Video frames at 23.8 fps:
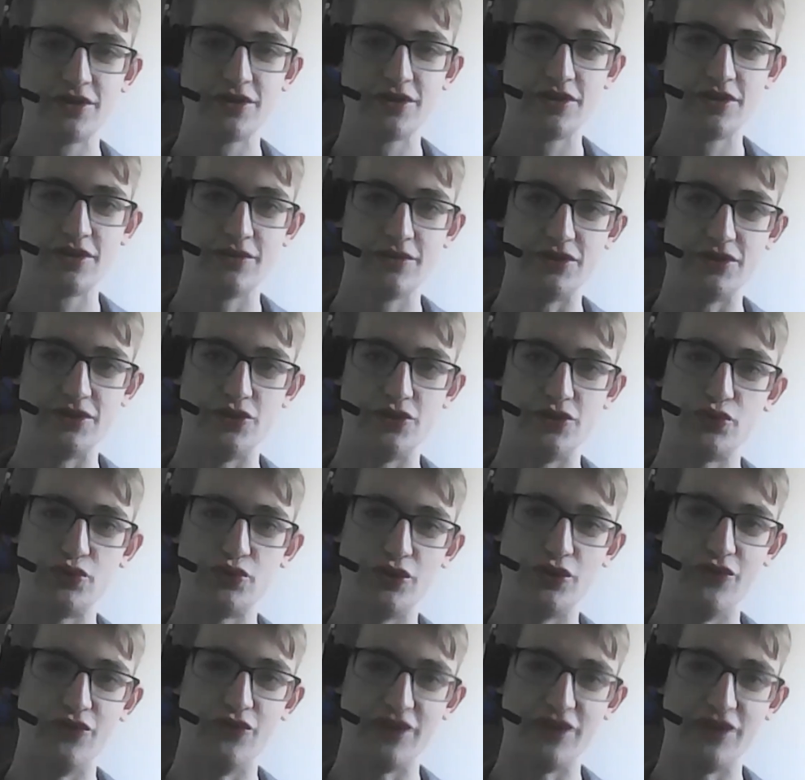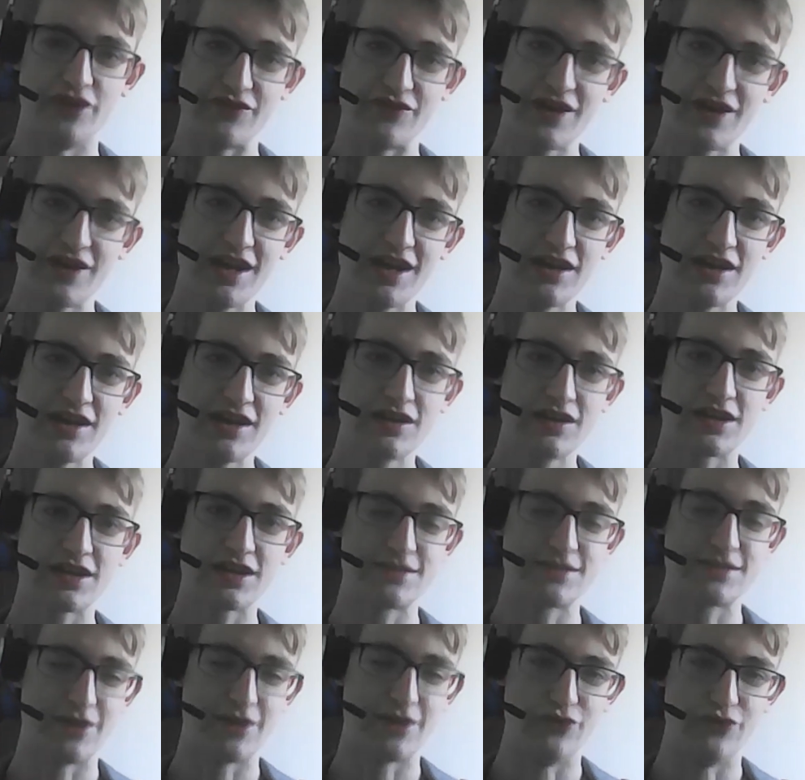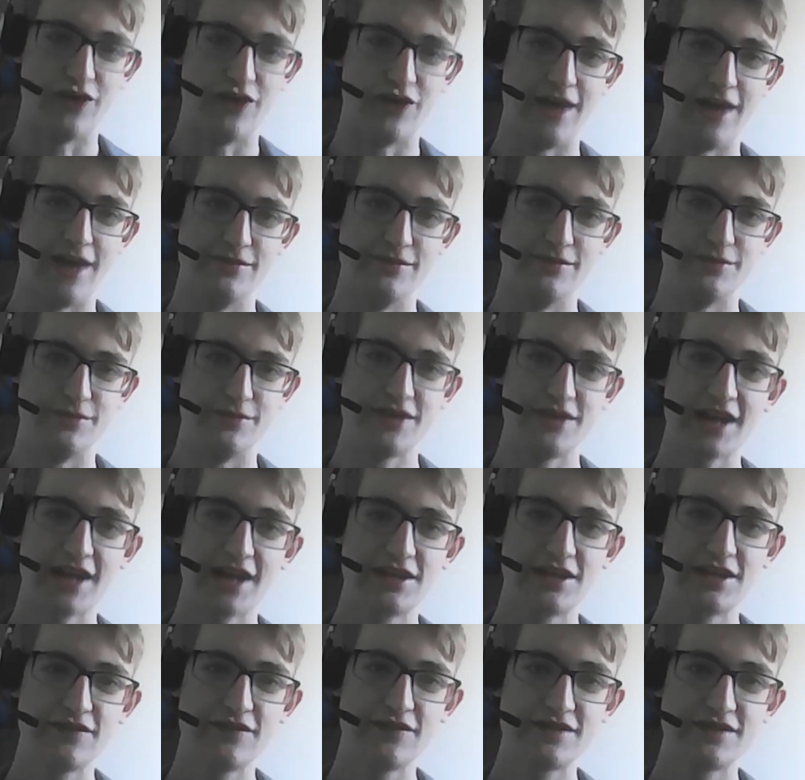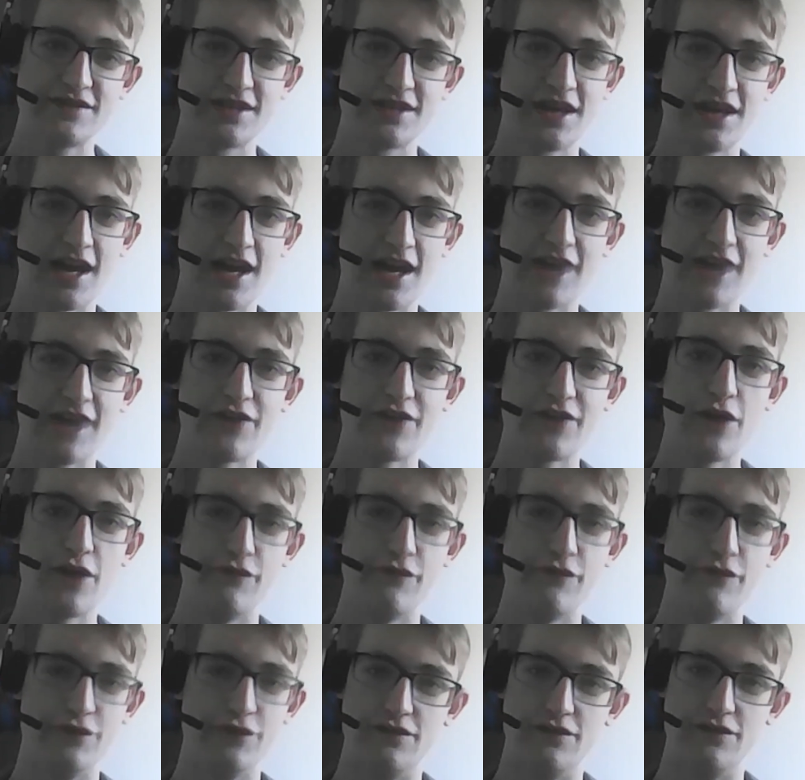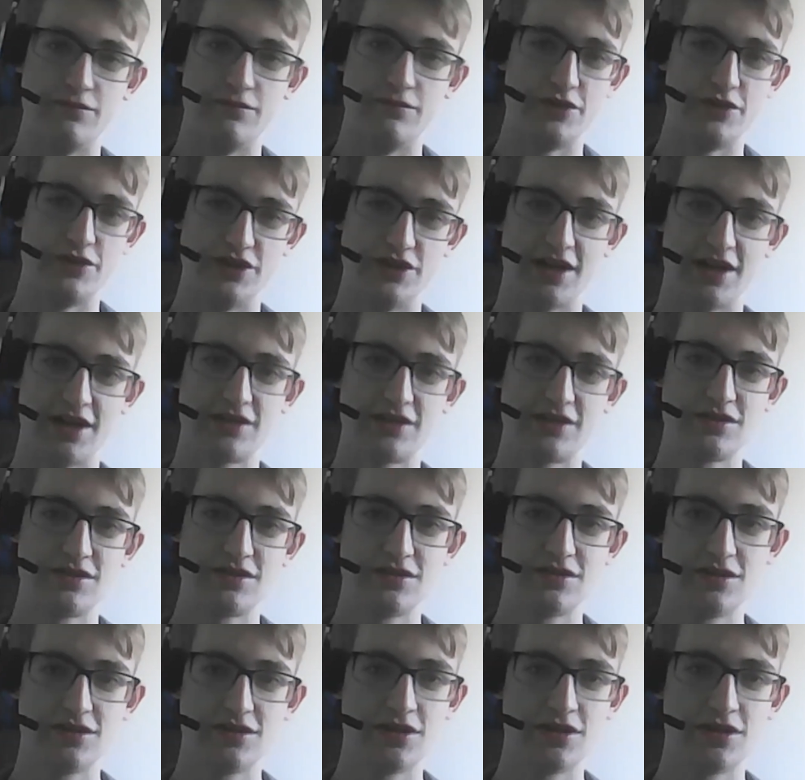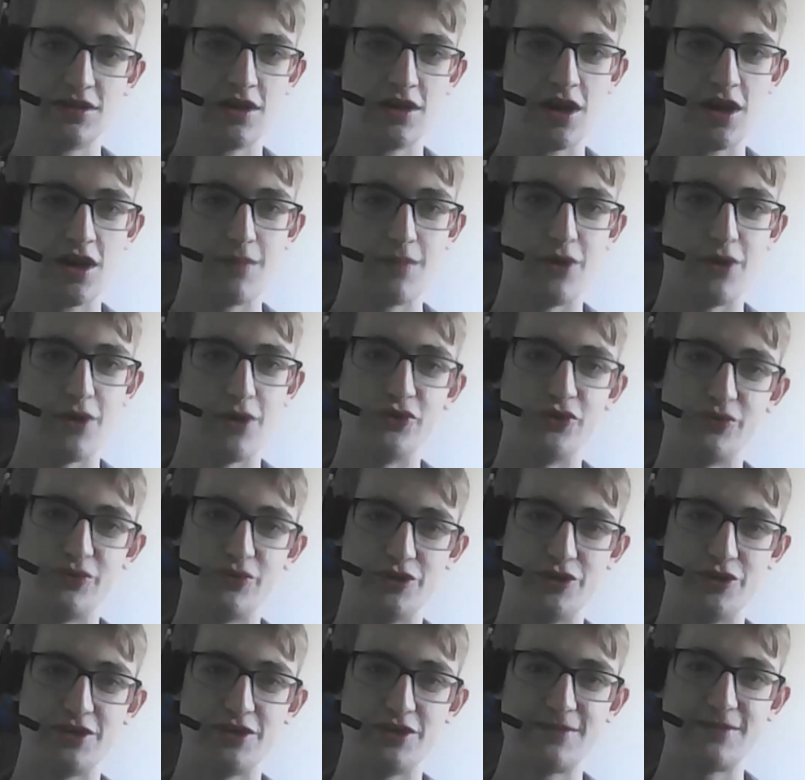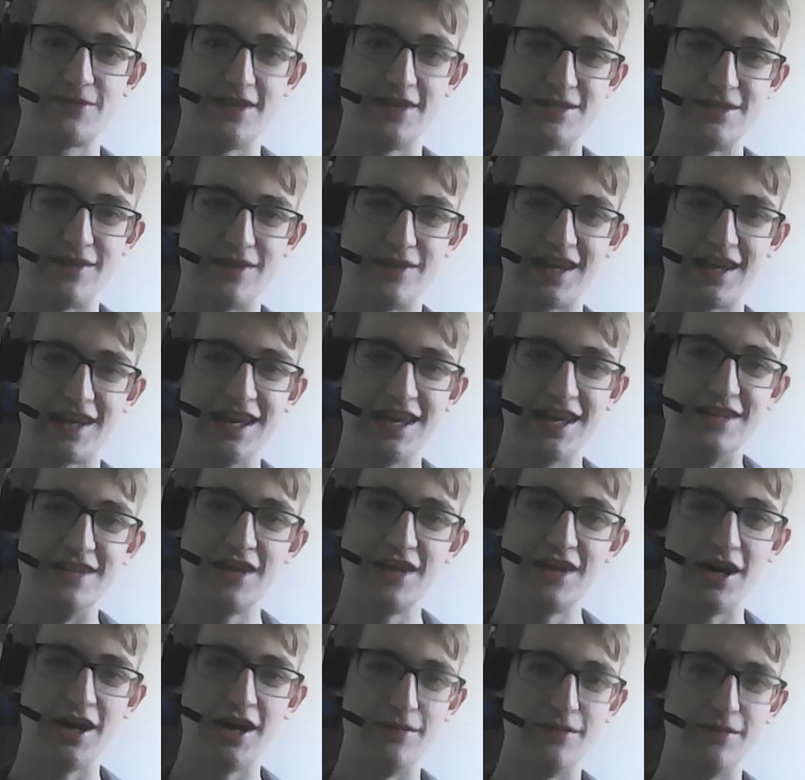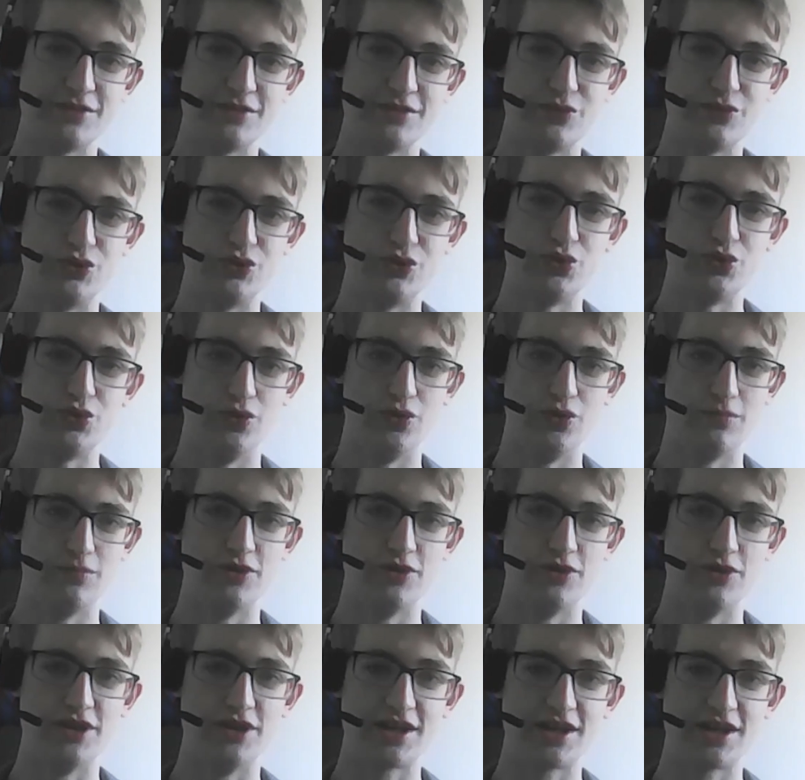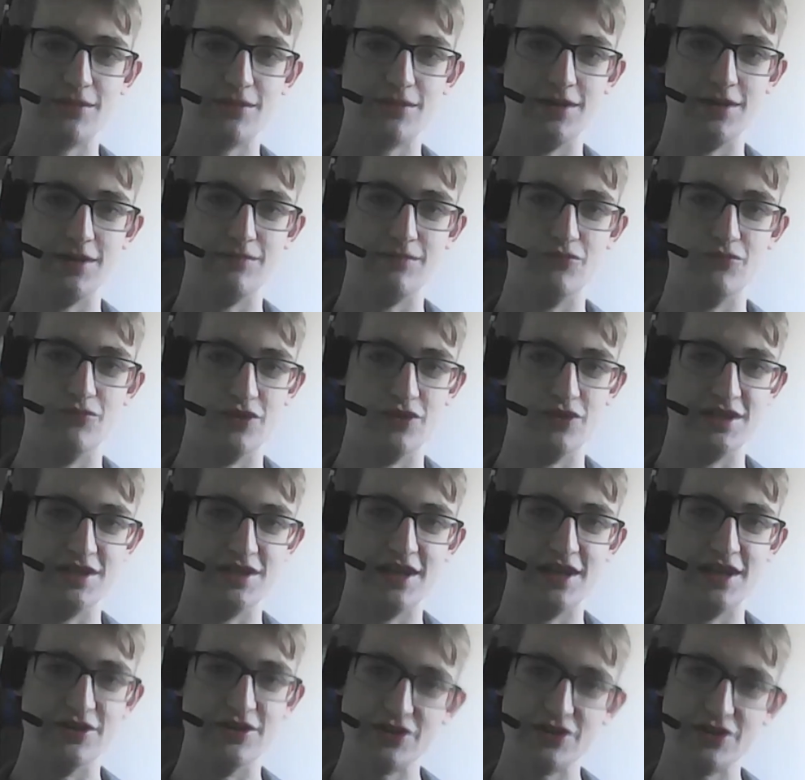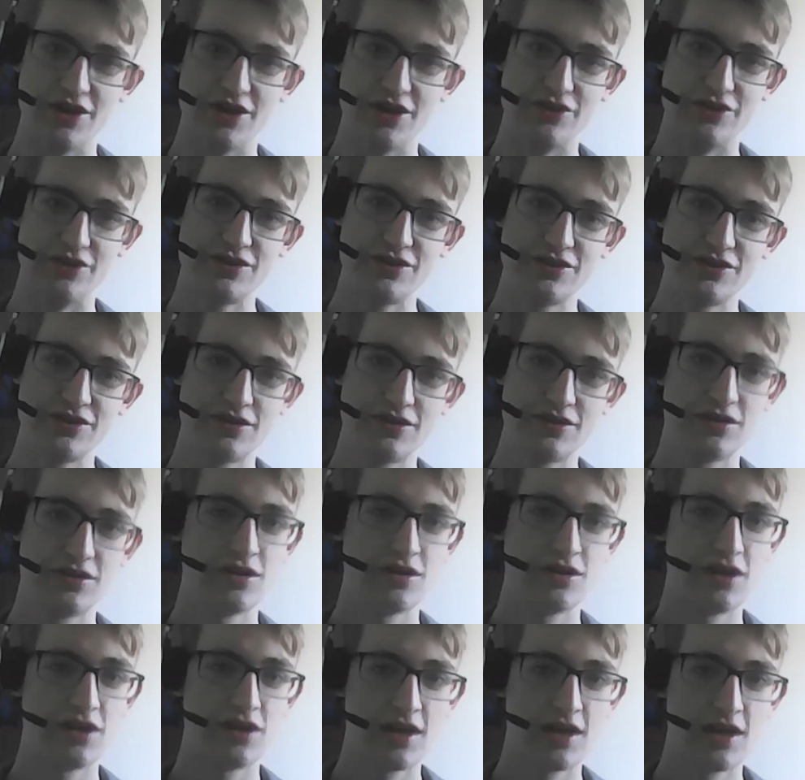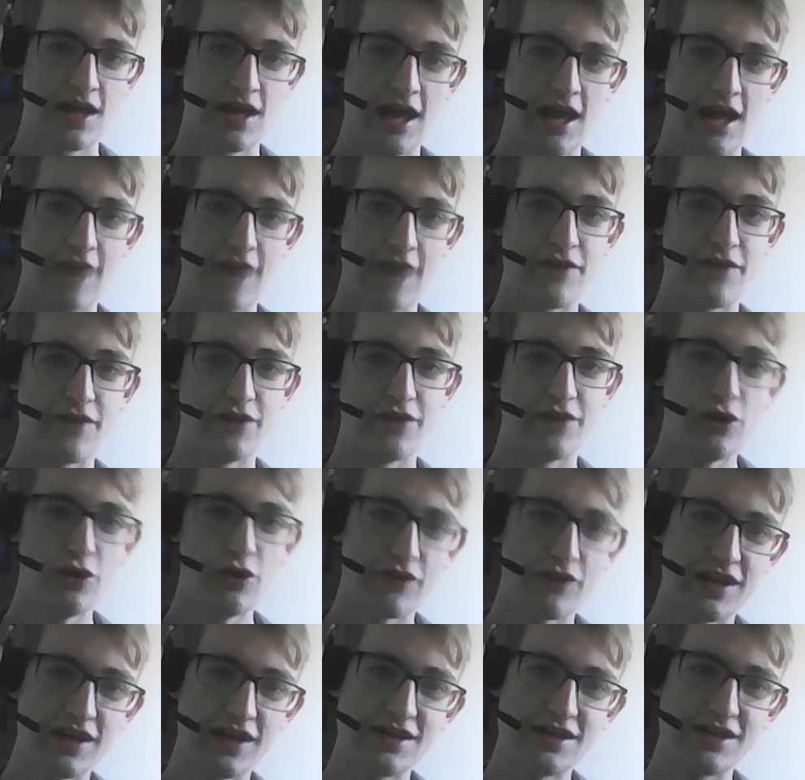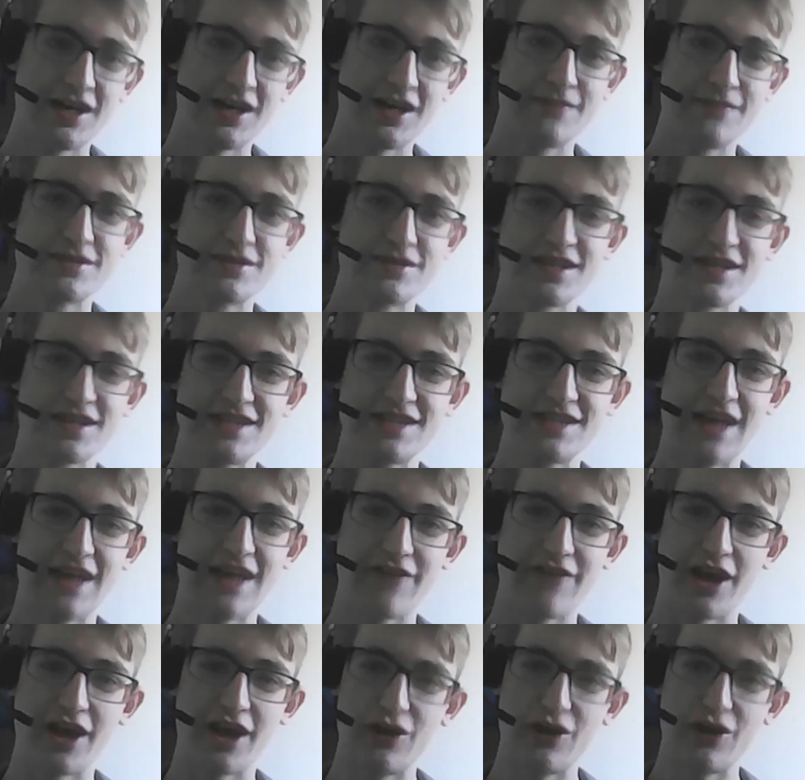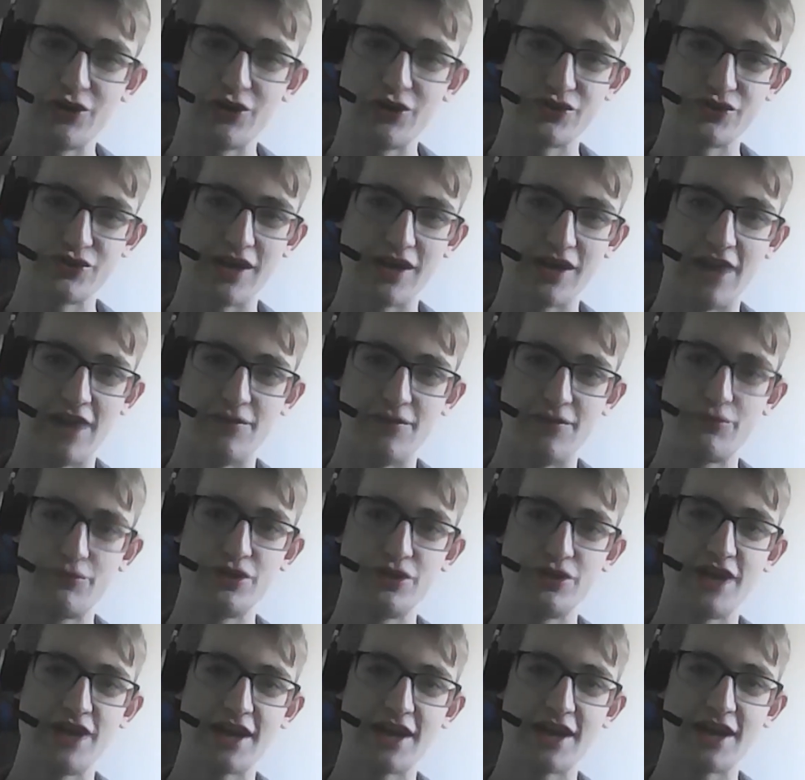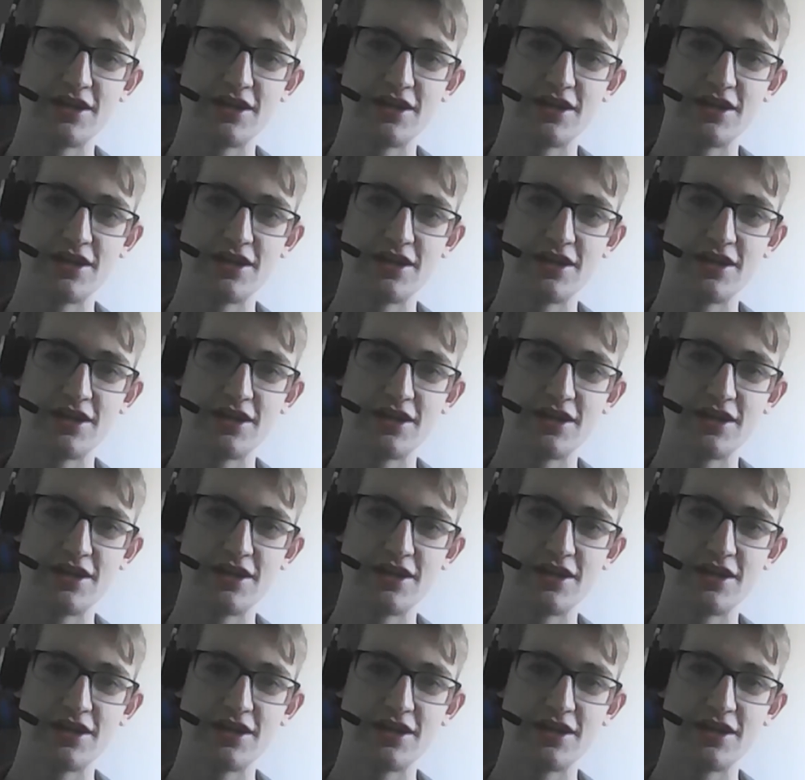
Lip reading: which should draw your reader in, explain your aims and objectives, and give an overview of your project. You might also want to explain some of the key terms to ensure your project can be more easily understood. If you have a lot of key terms, consider having a glossary at the end of your project